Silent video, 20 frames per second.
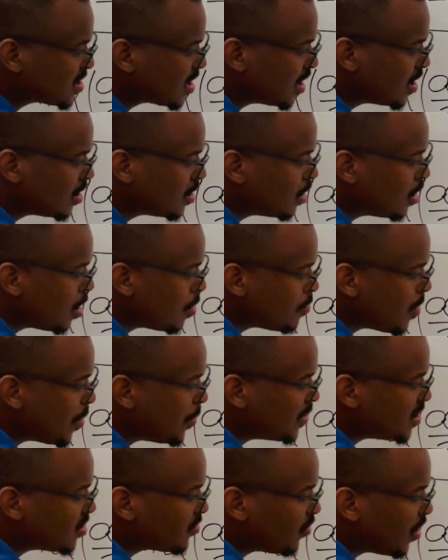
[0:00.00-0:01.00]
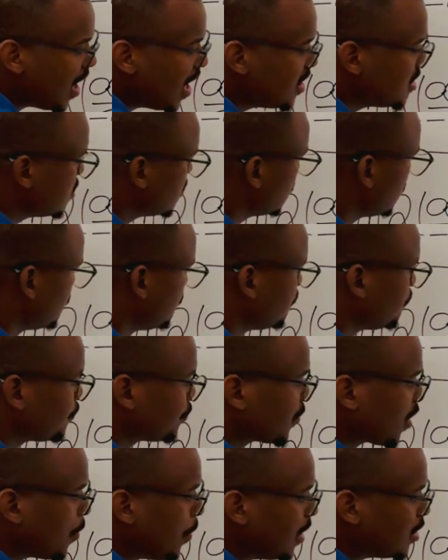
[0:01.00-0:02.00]
say maybe divide
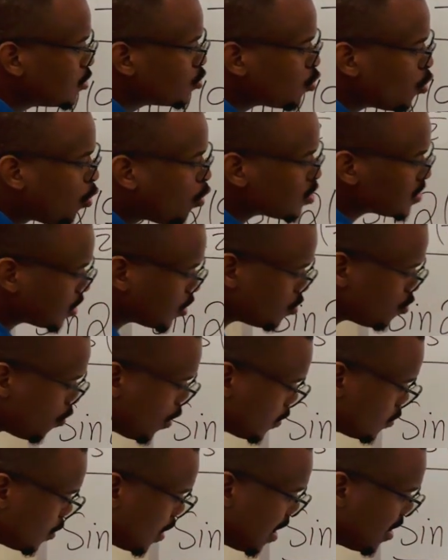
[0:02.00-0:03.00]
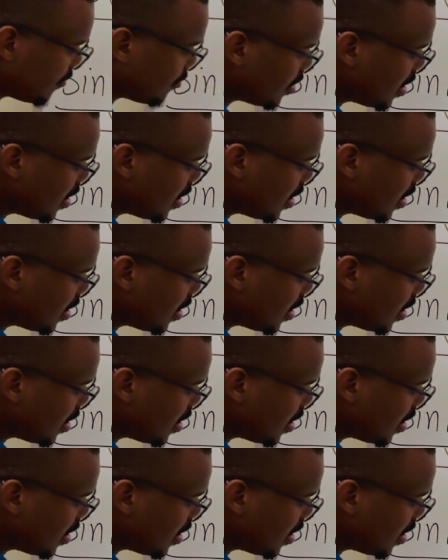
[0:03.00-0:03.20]
by 2, because I don't want to have